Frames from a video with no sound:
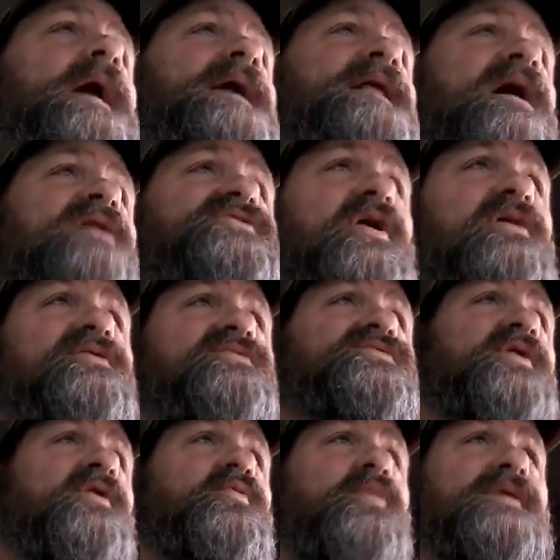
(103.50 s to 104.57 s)
and I was
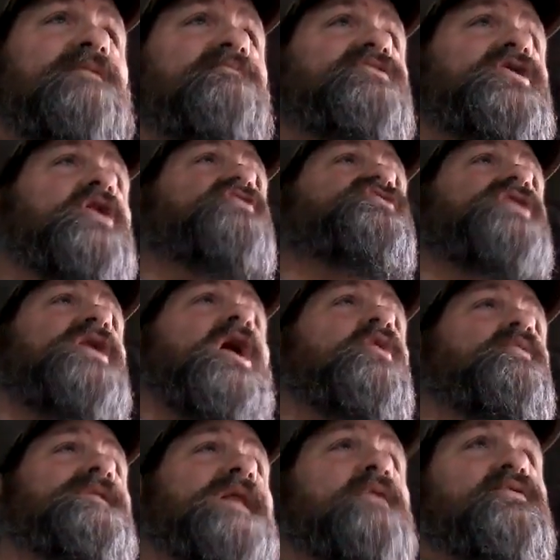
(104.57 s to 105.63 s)
also with them years
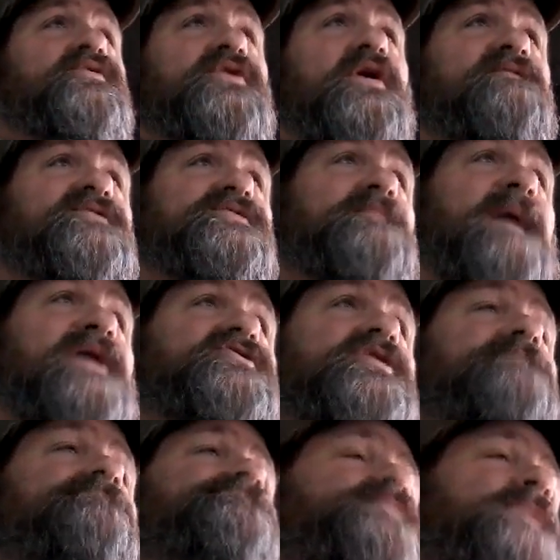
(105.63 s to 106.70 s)
ago when they were Service Magic,